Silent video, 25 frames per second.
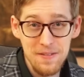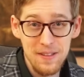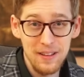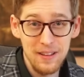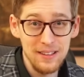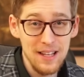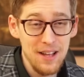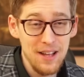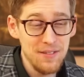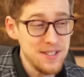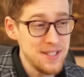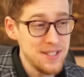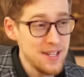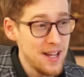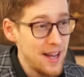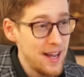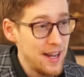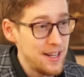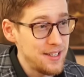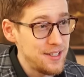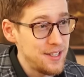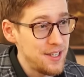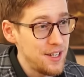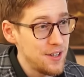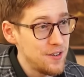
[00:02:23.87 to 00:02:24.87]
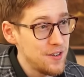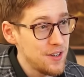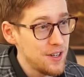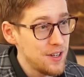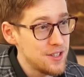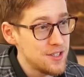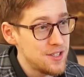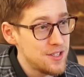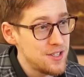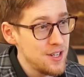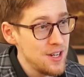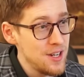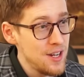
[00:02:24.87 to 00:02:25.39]
the left side here, you
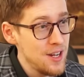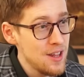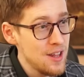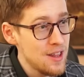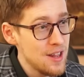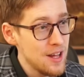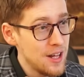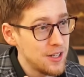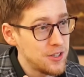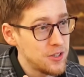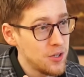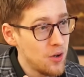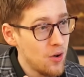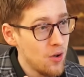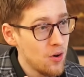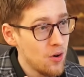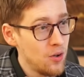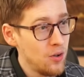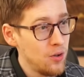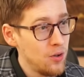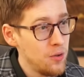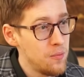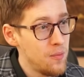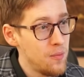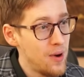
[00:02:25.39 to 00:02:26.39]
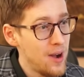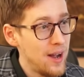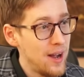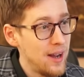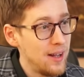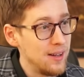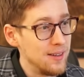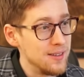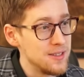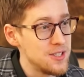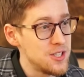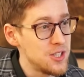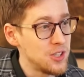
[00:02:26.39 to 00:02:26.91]
can see the total
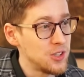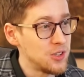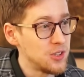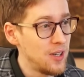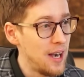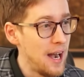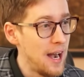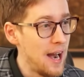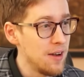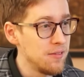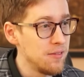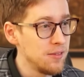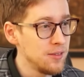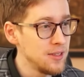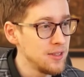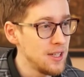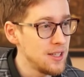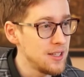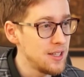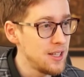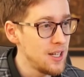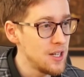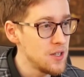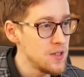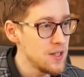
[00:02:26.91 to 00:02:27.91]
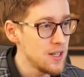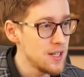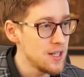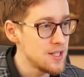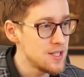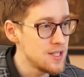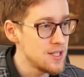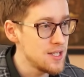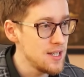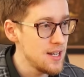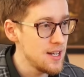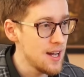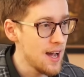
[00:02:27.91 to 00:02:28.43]
miles traveled, and here you can
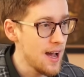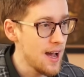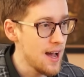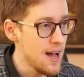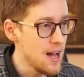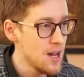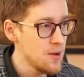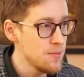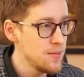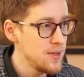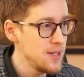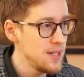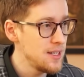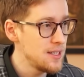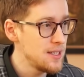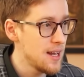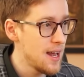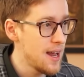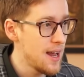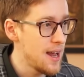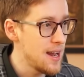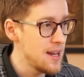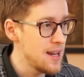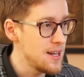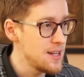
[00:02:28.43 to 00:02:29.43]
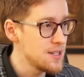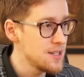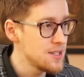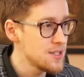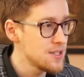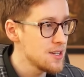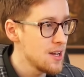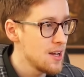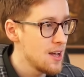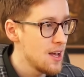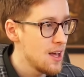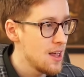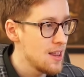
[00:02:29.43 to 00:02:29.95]
see how many
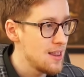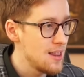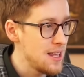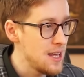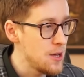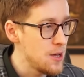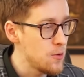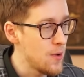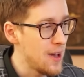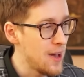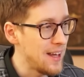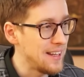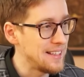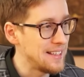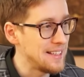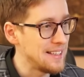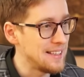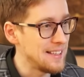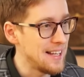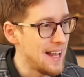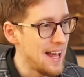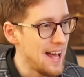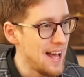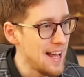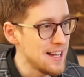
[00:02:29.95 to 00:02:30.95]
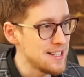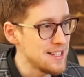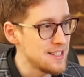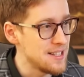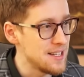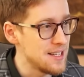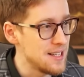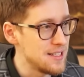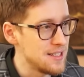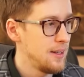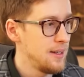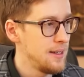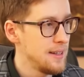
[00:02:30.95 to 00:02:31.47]
days the event
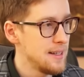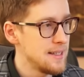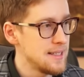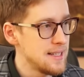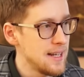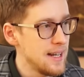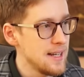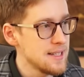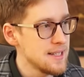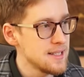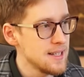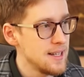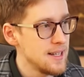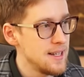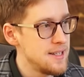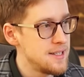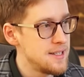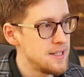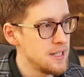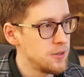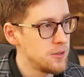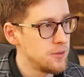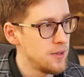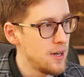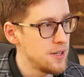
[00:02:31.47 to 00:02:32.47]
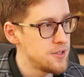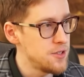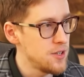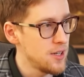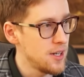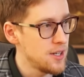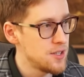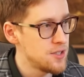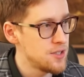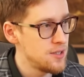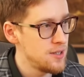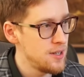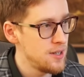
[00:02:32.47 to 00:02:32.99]
lasted. And Tesla is in red, so you
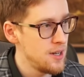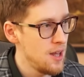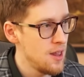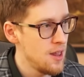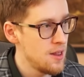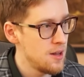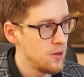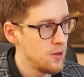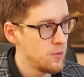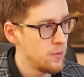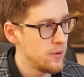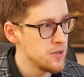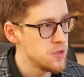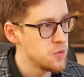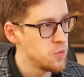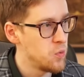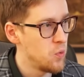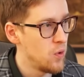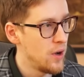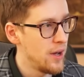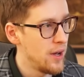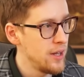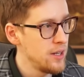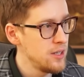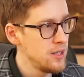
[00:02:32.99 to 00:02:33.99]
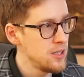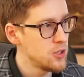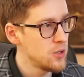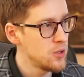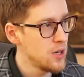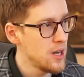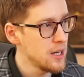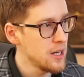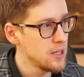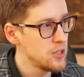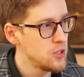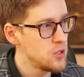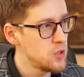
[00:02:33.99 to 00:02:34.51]
can see there was one
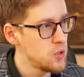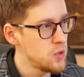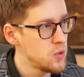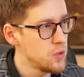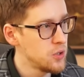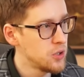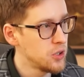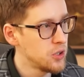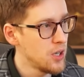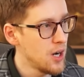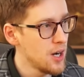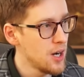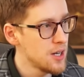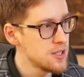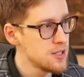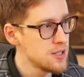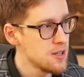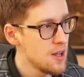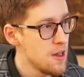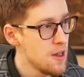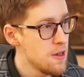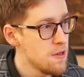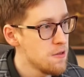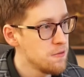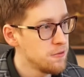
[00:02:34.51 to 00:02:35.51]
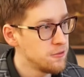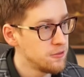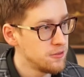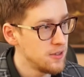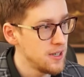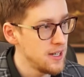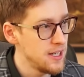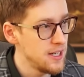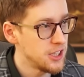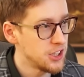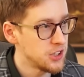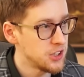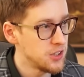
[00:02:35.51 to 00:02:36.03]
truck, two trucks,
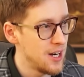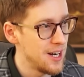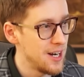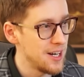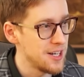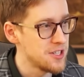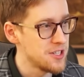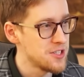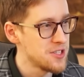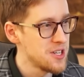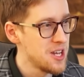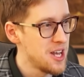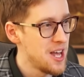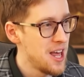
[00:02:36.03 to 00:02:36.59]
three trucks.